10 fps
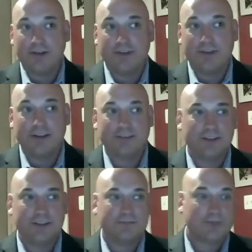have the,
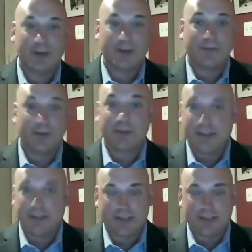greatest
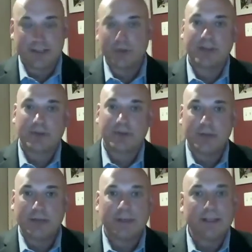fundraising or whatever it
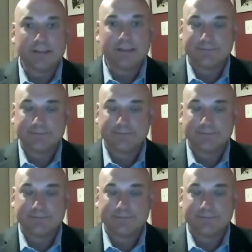may be.